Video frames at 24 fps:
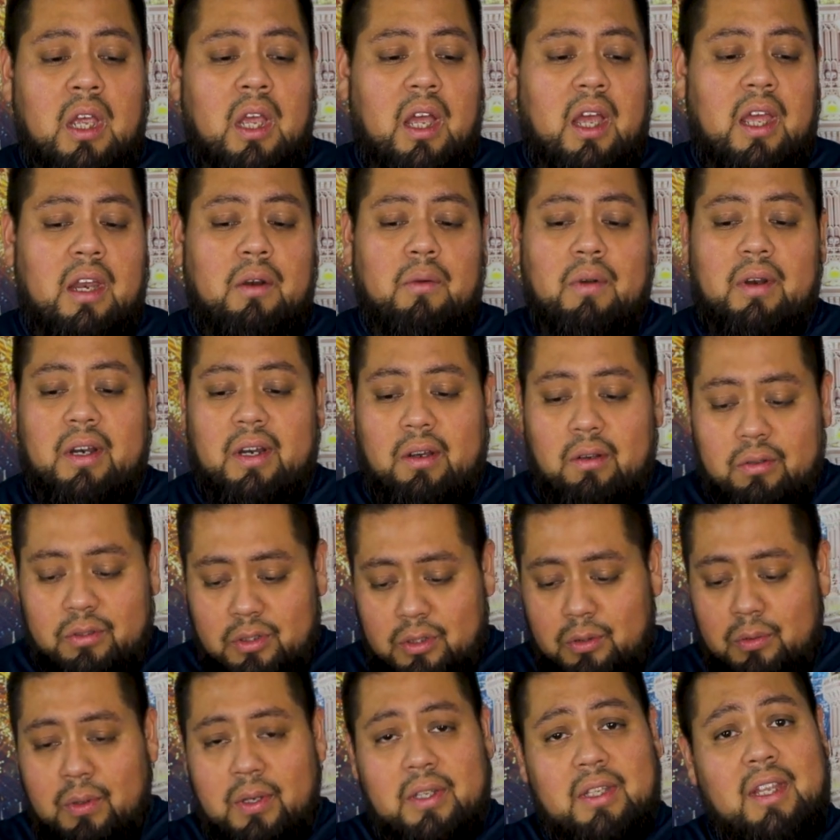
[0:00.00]
I don't want to go
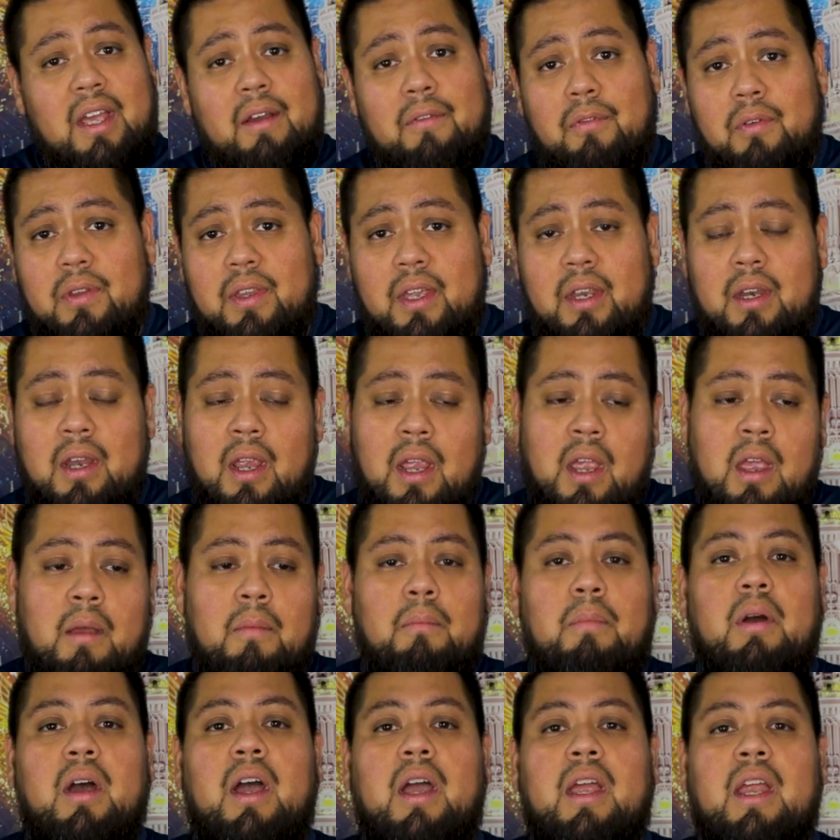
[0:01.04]
too in depth with it.
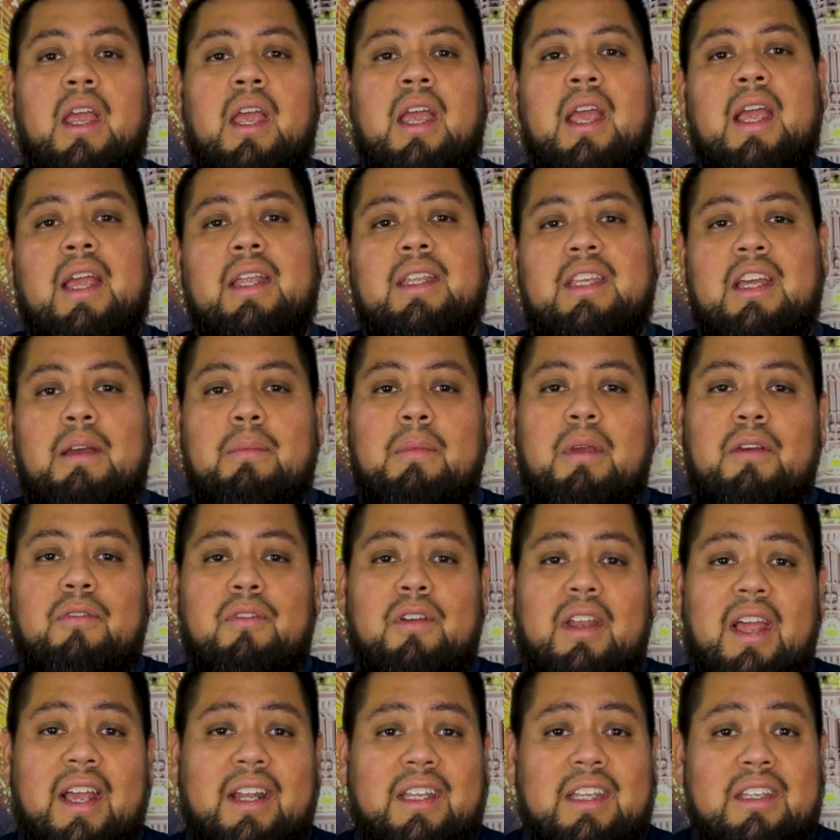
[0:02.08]
But tell me if
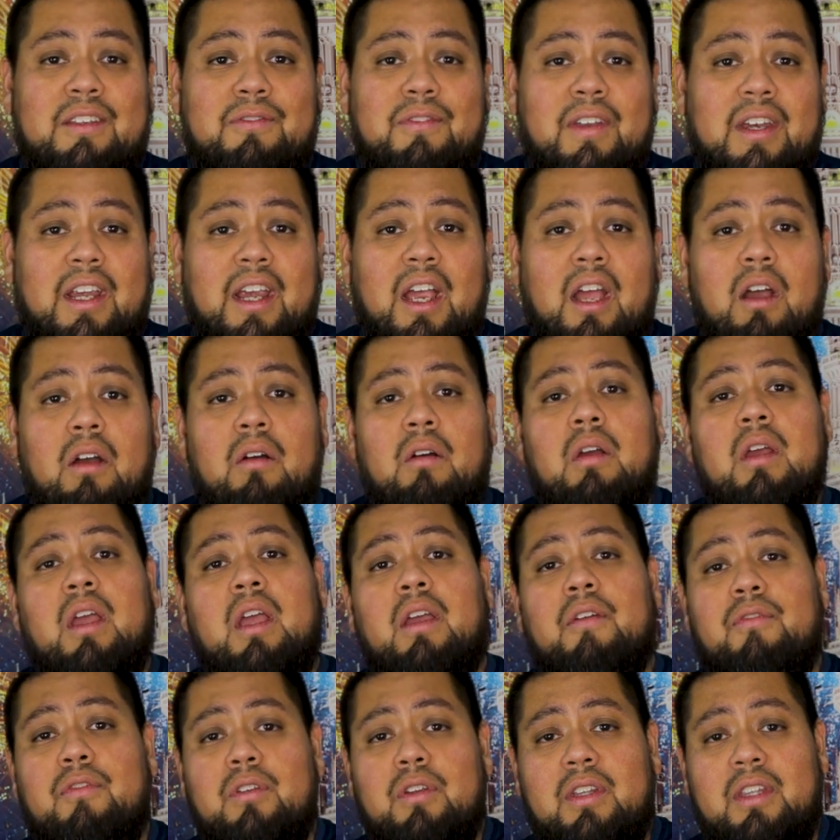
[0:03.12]
you liked this video.
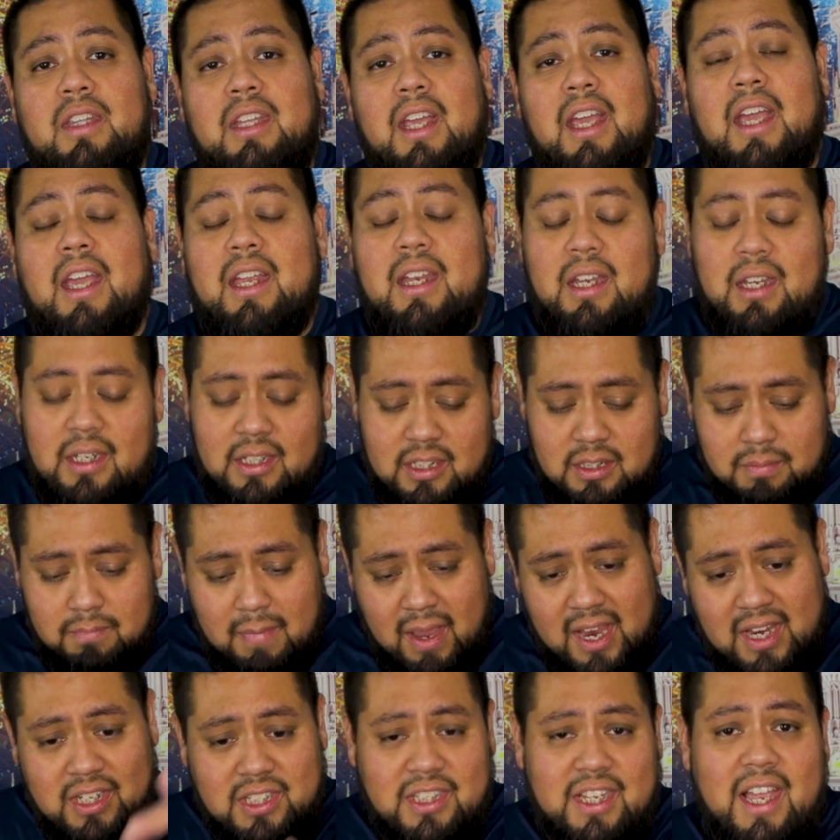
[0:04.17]
If you did,
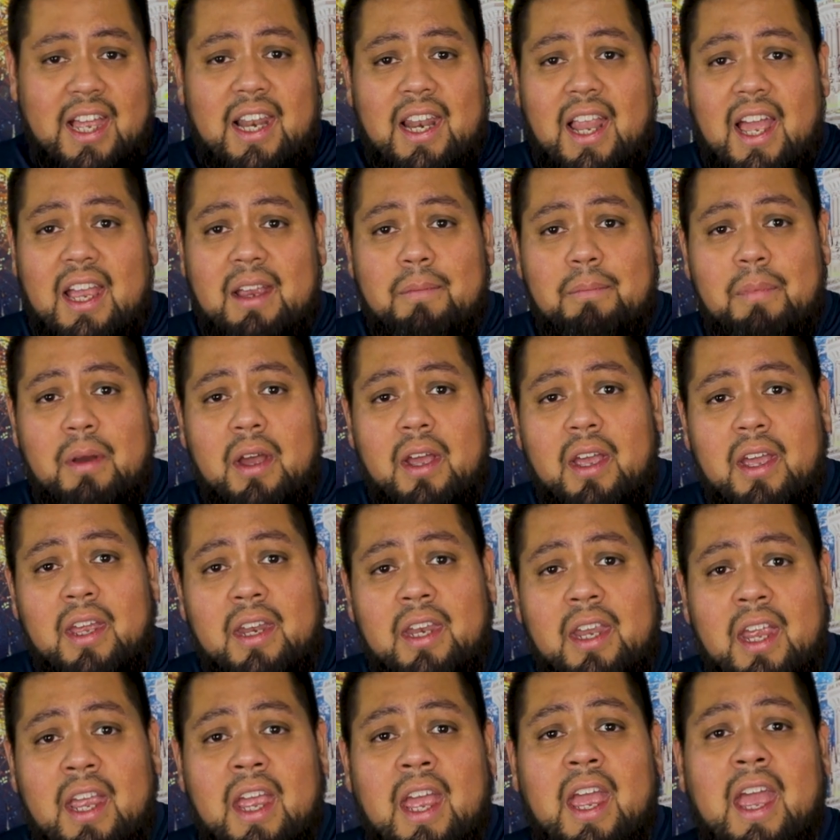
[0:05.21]
smash that like
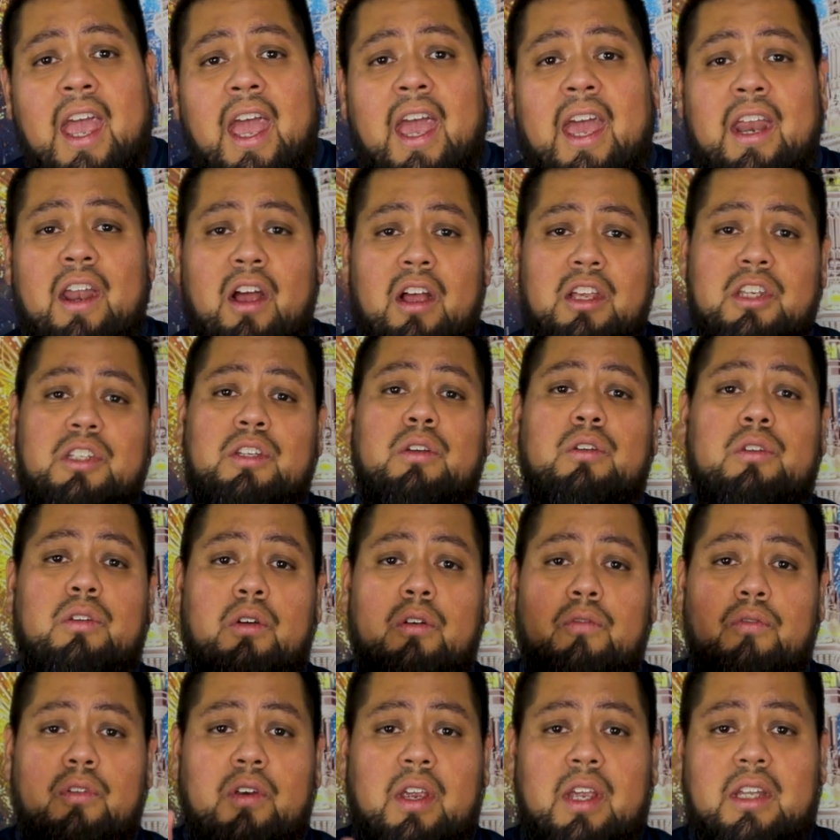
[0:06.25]
button. And also,
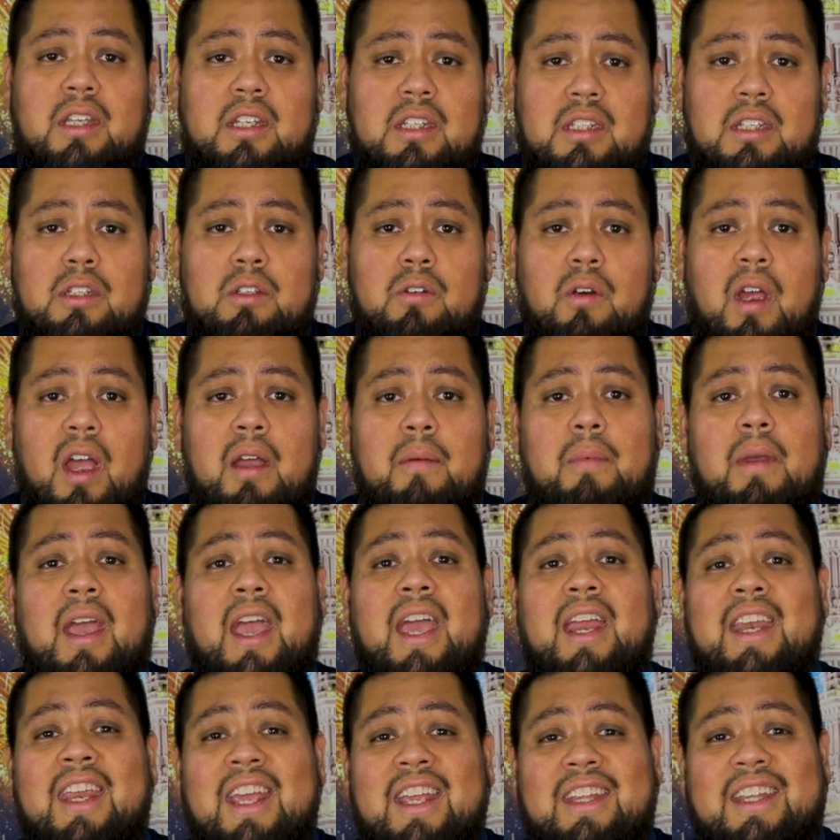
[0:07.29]
don't forget to subscribe
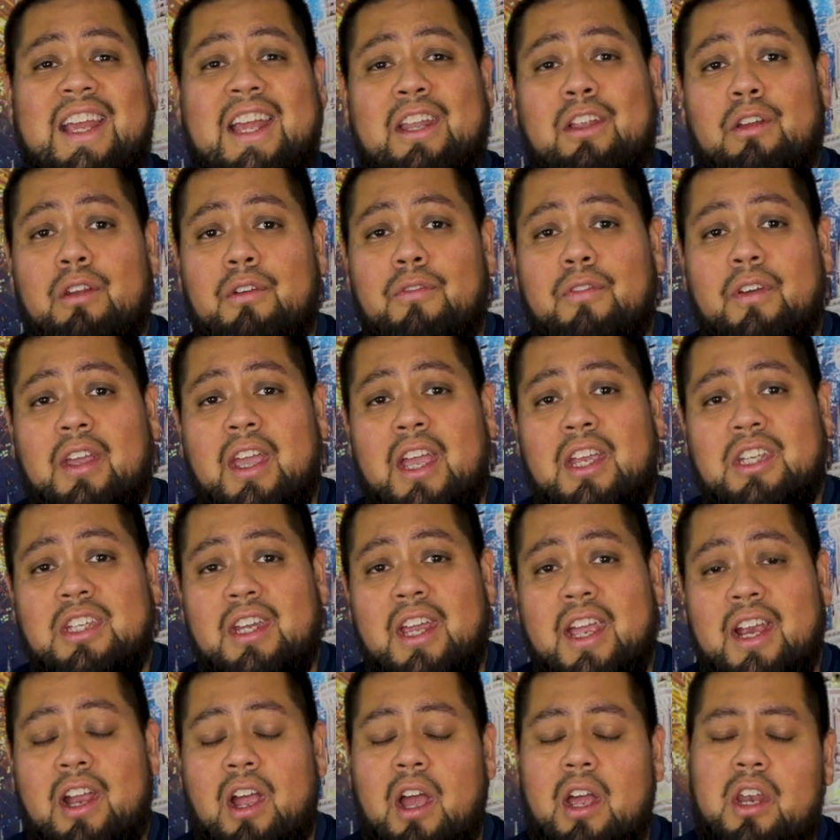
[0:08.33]
and hit that notification
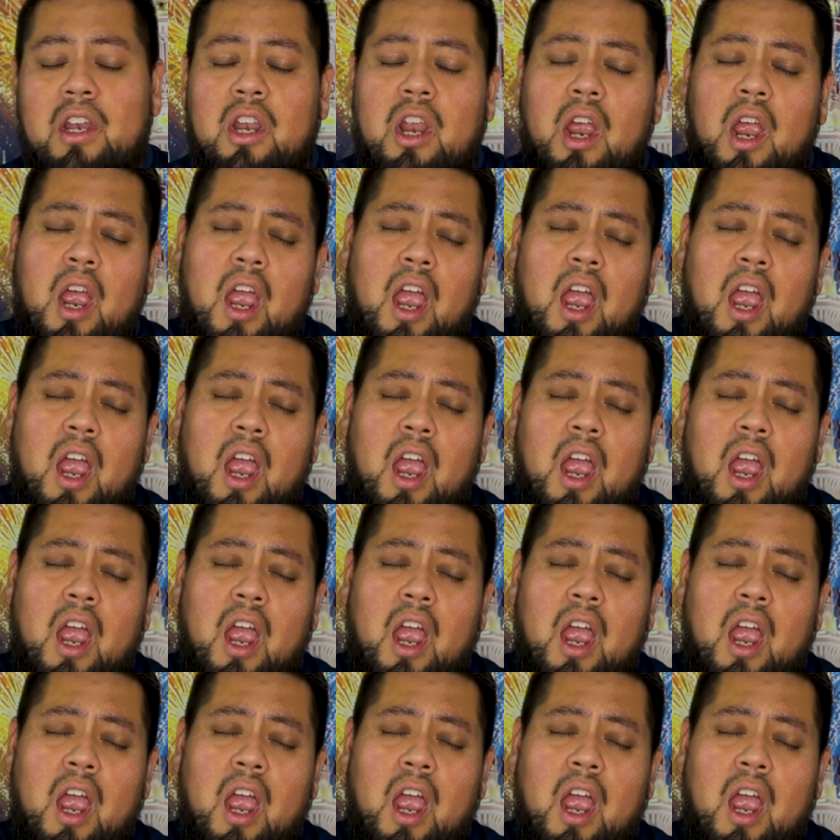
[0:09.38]
icon